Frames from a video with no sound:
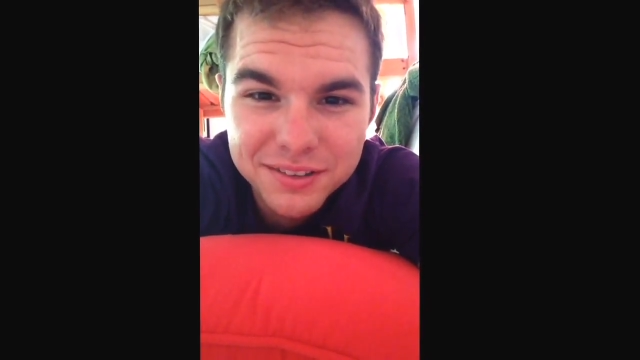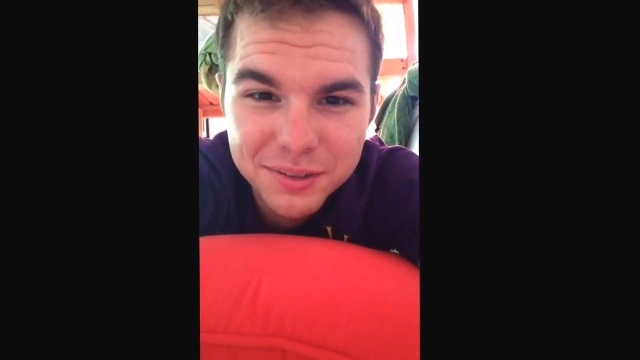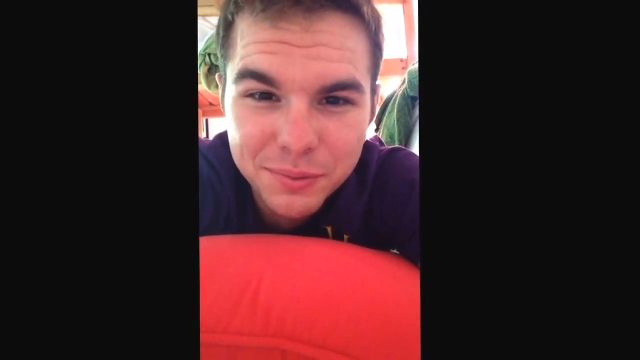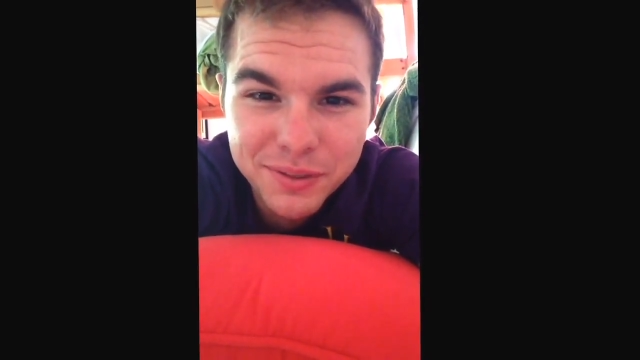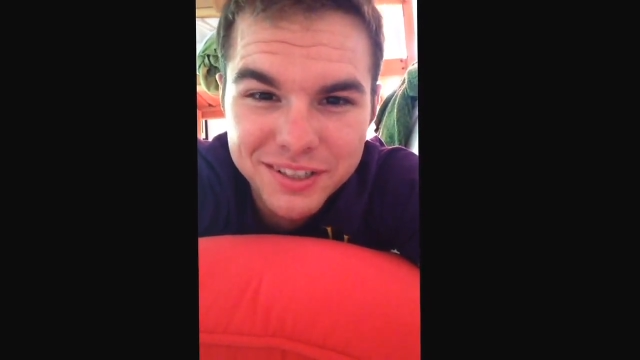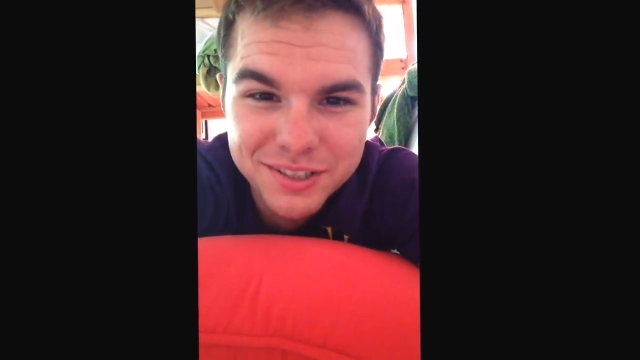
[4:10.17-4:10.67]

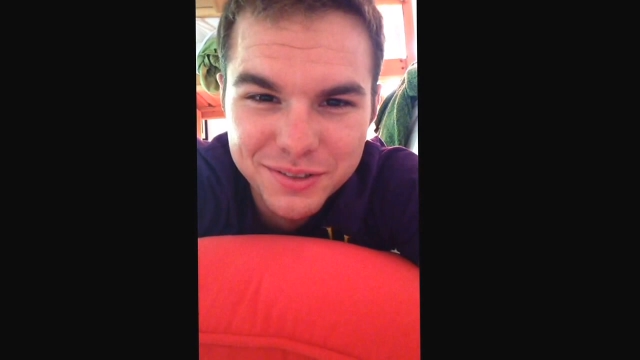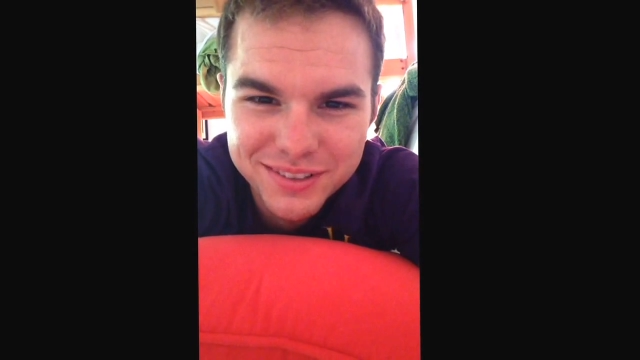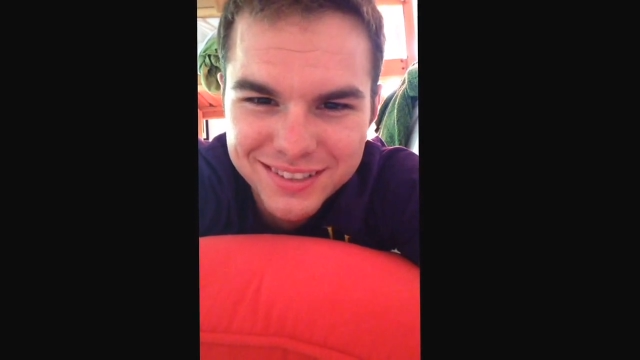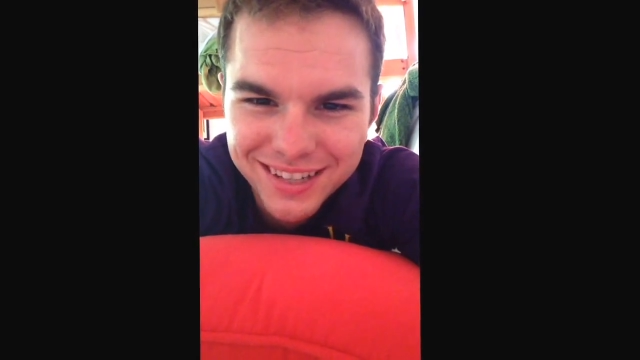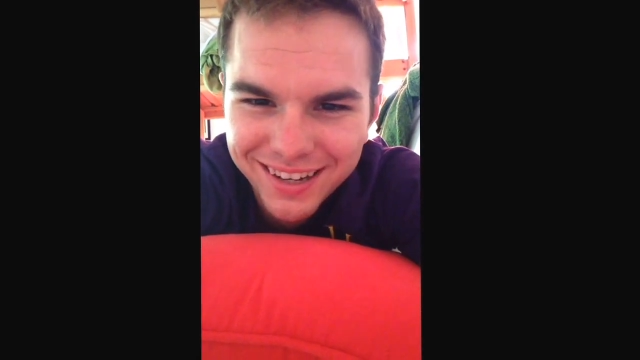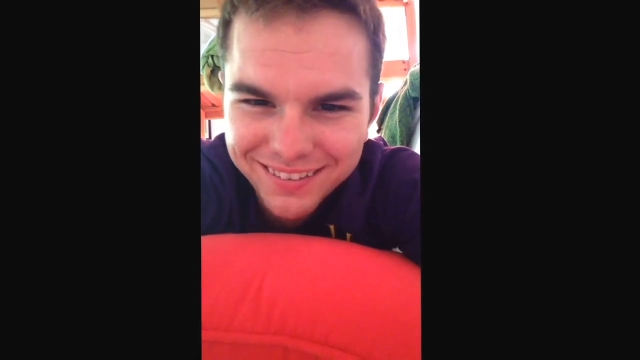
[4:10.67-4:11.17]
which
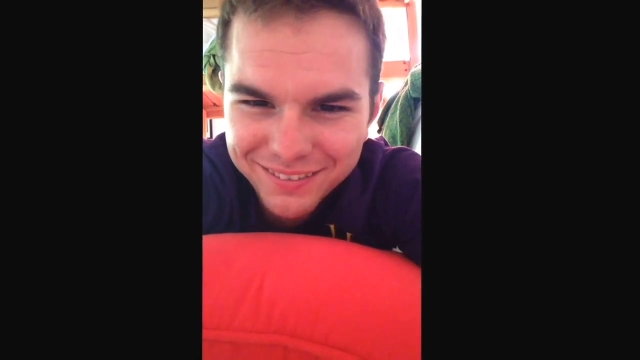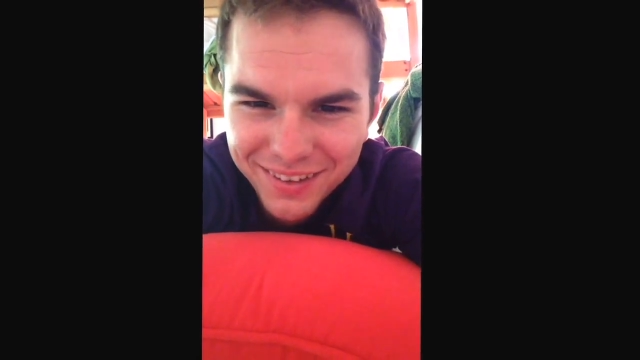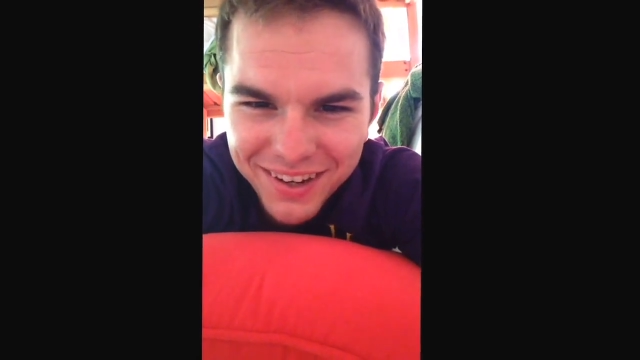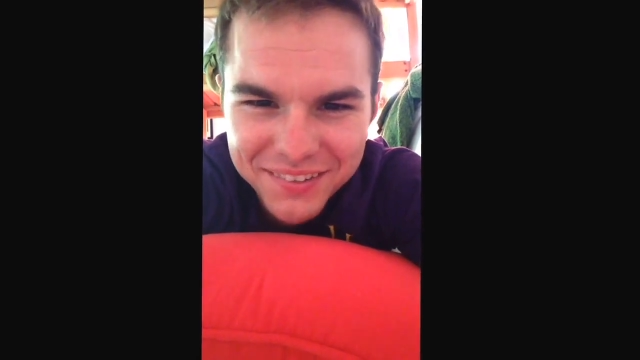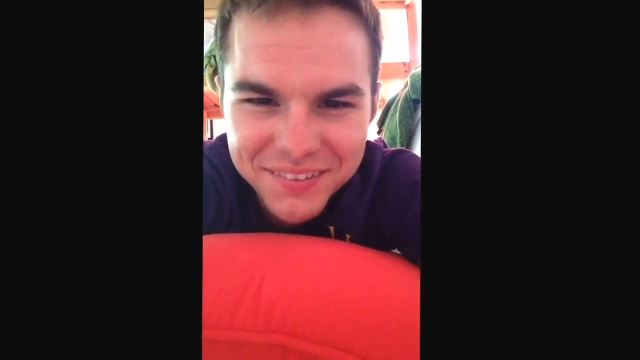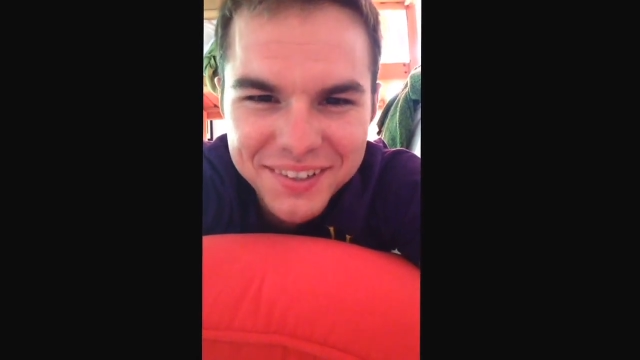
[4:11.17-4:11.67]
was kind of
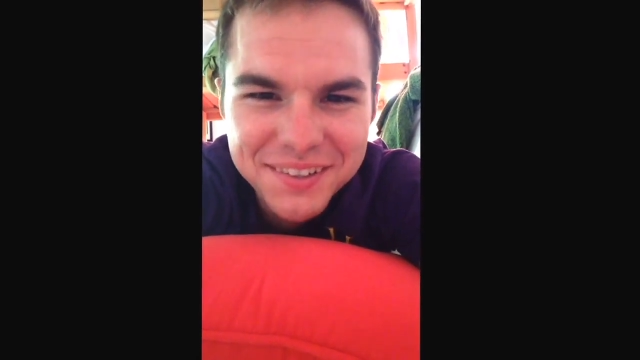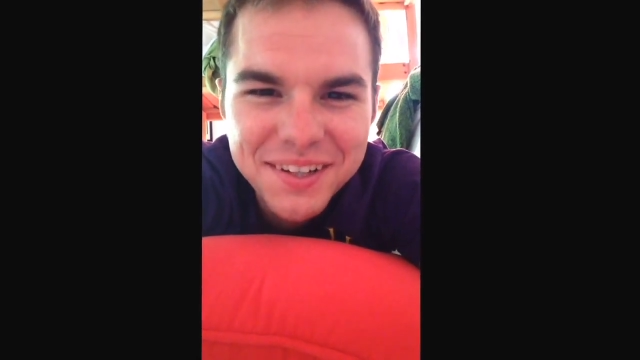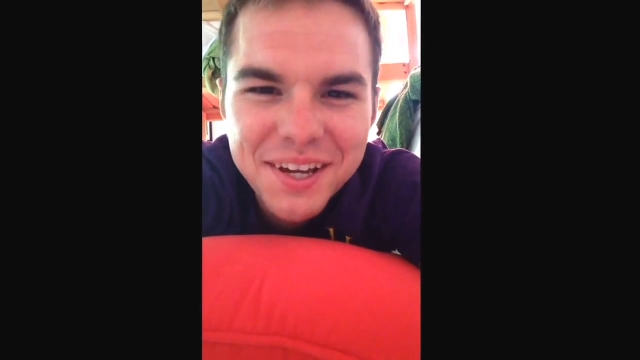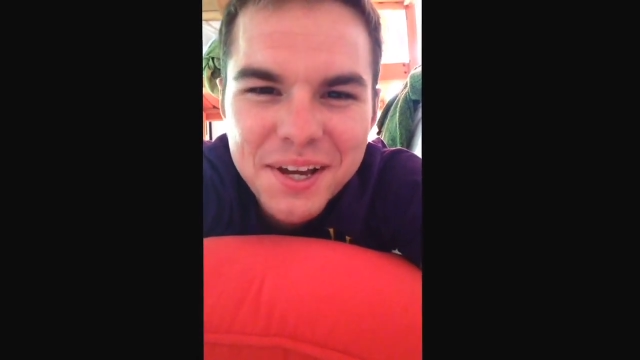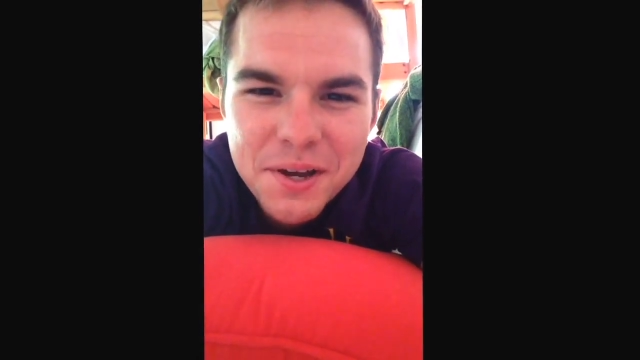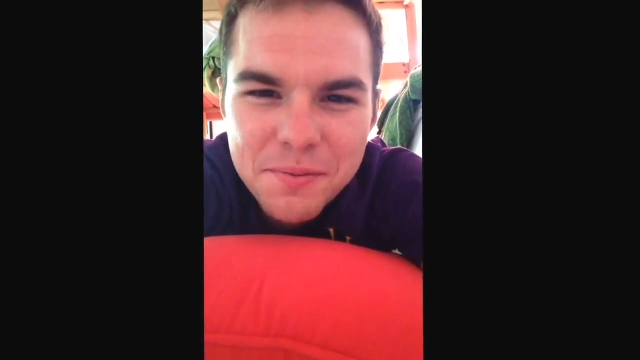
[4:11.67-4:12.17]
awkward,
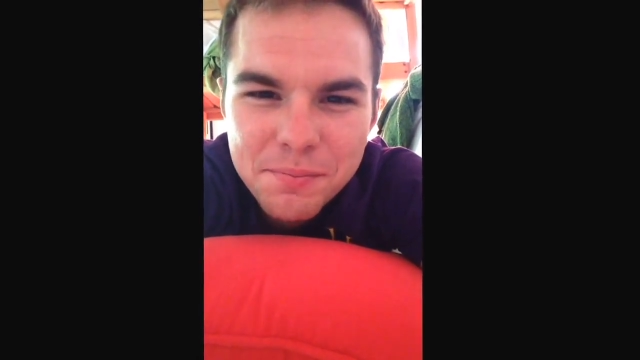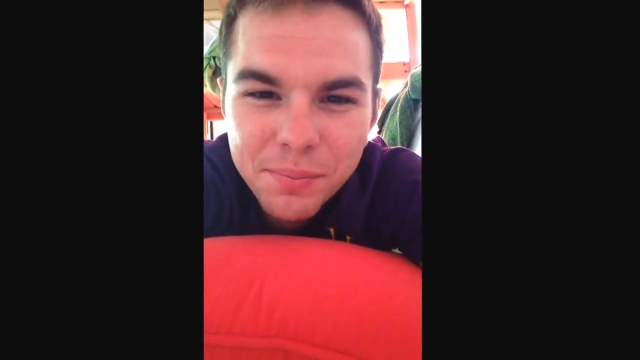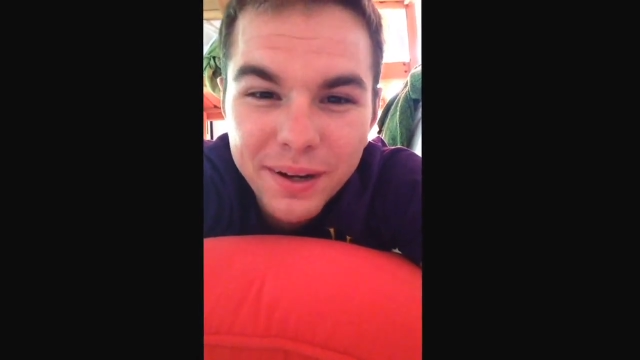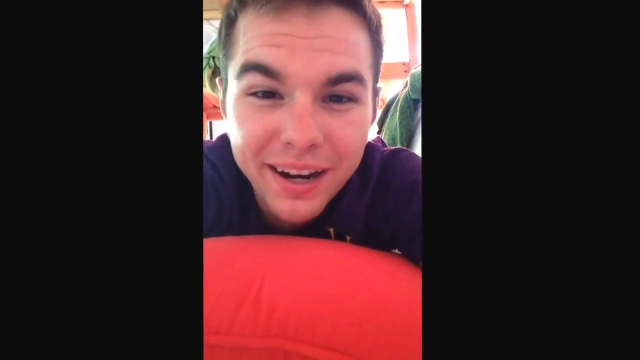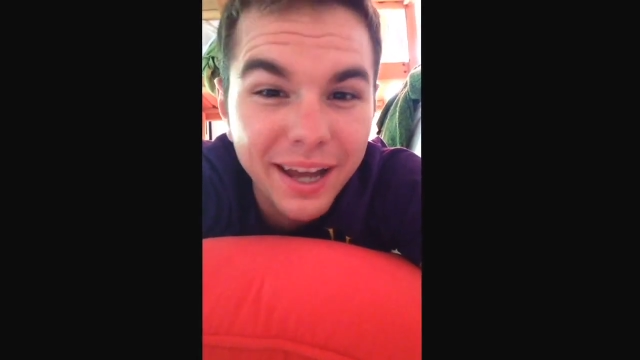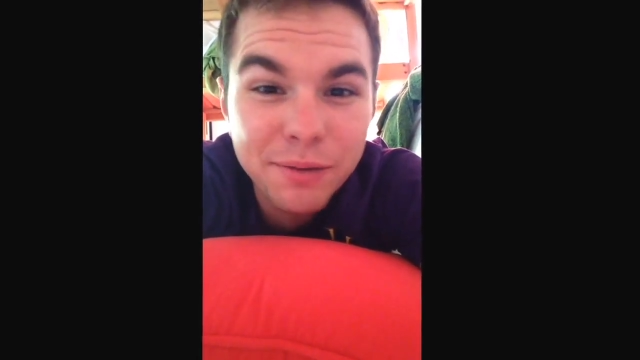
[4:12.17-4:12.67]

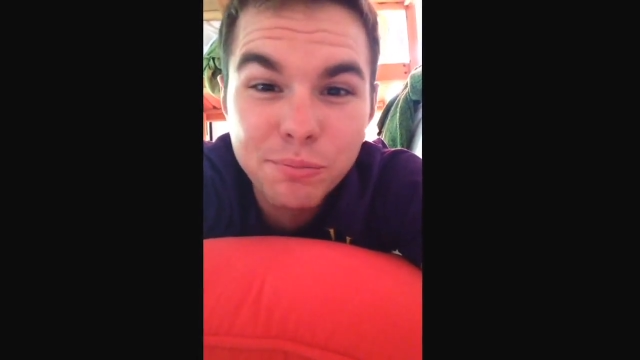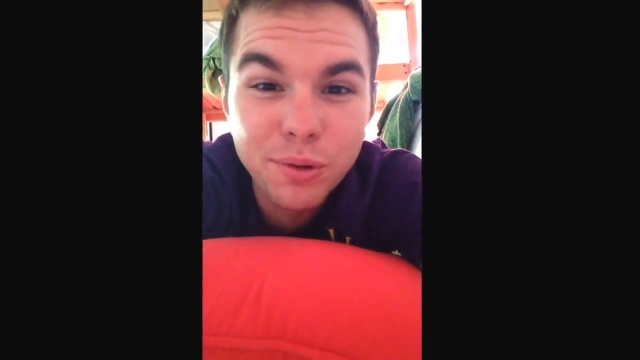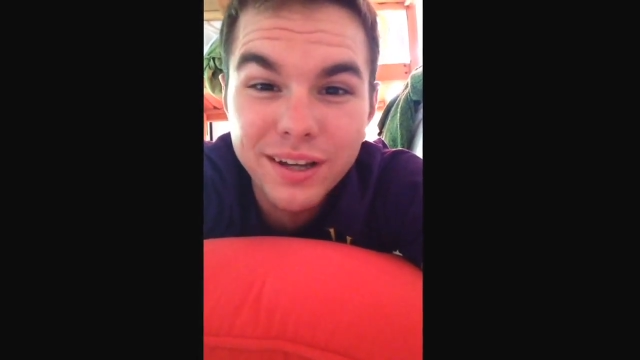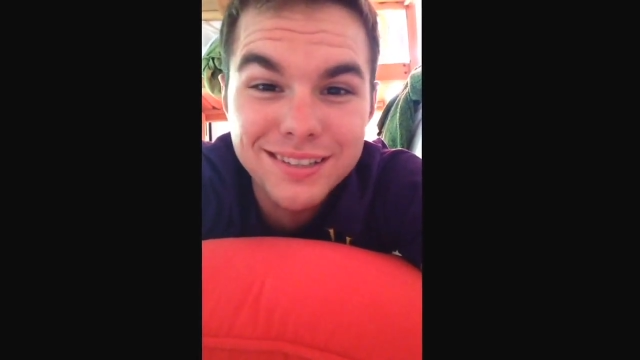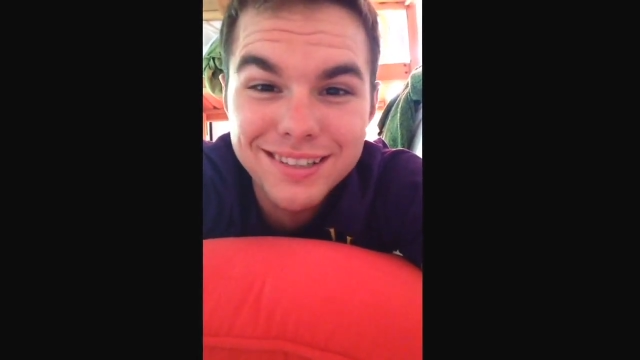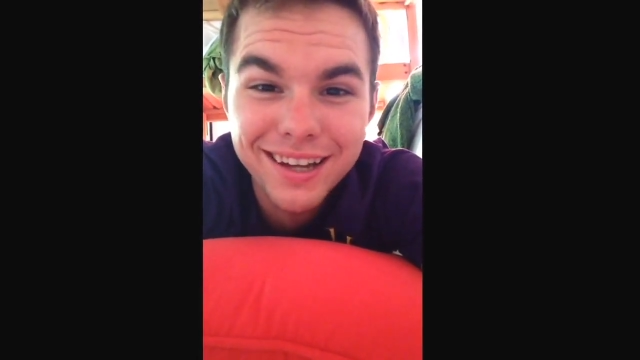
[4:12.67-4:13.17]
but I embraced it.